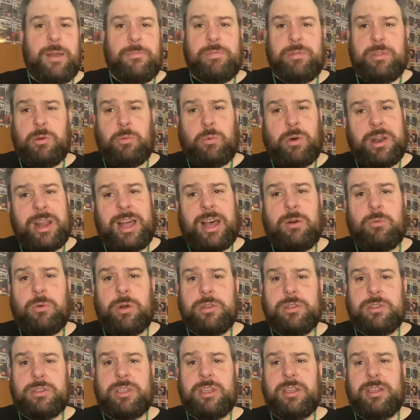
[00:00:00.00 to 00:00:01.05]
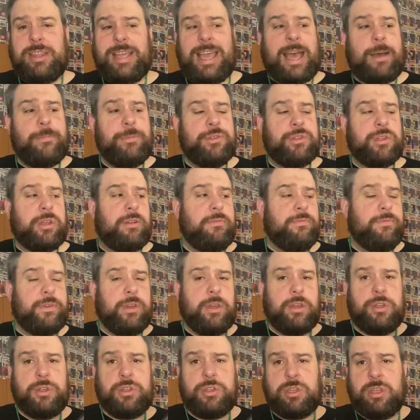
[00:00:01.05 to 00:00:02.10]
but the one I wanted, the Amazon
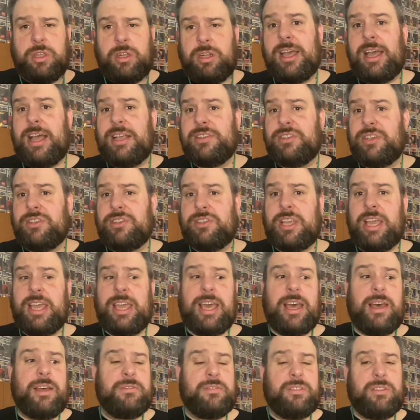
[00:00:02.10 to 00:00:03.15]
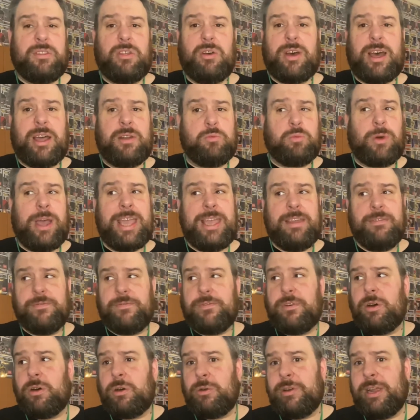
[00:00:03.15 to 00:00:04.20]
version, as I say, I thought I'd wait
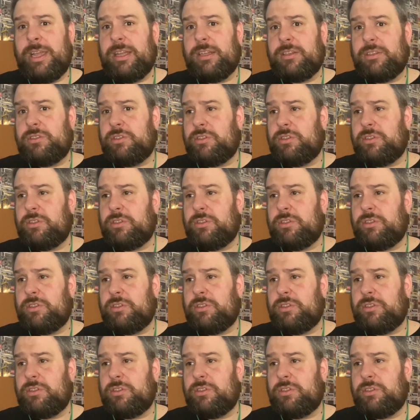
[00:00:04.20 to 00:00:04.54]
for it,